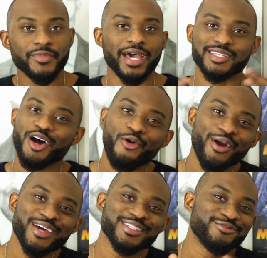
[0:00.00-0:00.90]
As
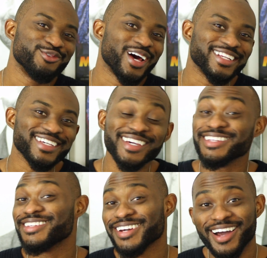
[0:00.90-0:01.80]
always, if you liked
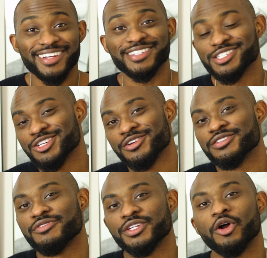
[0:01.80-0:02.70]
any of the content shared
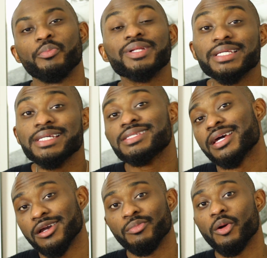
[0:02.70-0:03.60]
in this video, please
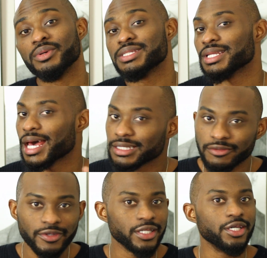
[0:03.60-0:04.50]
take a moment to like
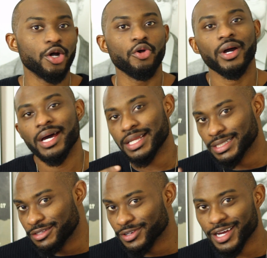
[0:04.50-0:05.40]
the video,
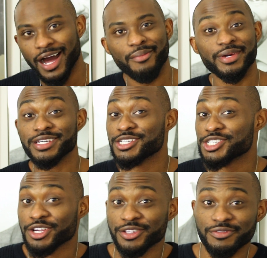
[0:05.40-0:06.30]
leave a comment,
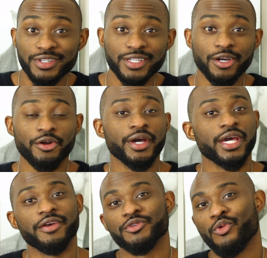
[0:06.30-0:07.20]
share the video.
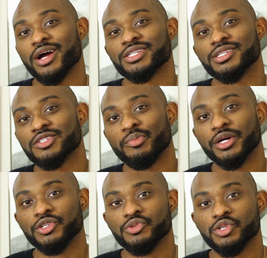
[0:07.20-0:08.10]
If you're watching this on
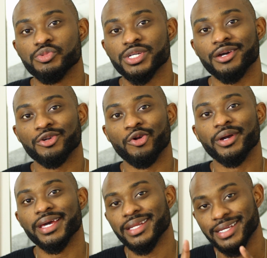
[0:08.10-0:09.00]
my YouTube channel,
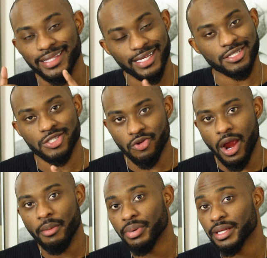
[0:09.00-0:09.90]
go ahead and hit that
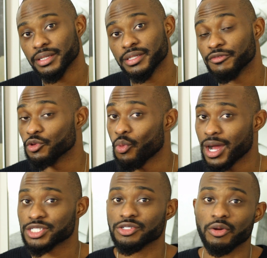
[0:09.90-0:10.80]
subscribe button. If you're
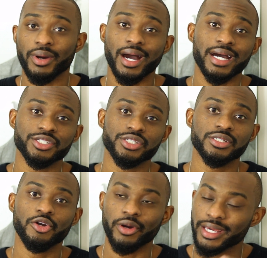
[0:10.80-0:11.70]
watching on my
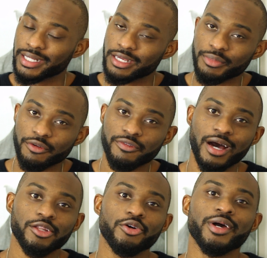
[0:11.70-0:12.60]
IG, go ahead and give me a
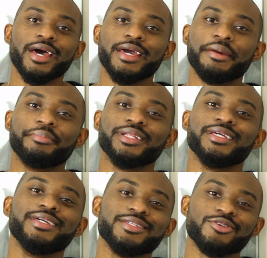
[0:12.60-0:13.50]
follow. And
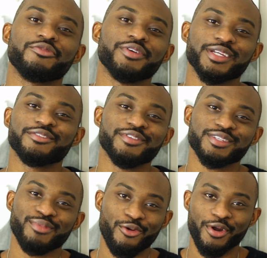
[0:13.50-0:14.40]
please don't forget to
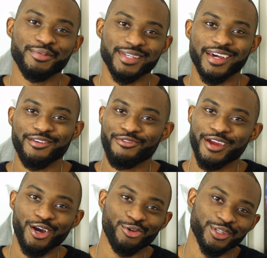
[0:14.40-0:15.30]
visit my website at
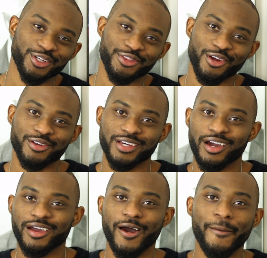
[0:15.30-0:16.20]

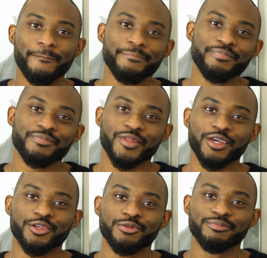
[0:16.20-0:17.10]
frankoakleythird.com.
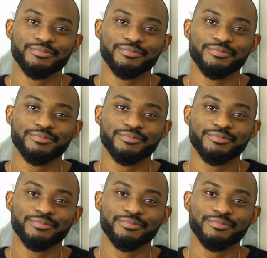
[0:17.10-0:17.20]
Thank you.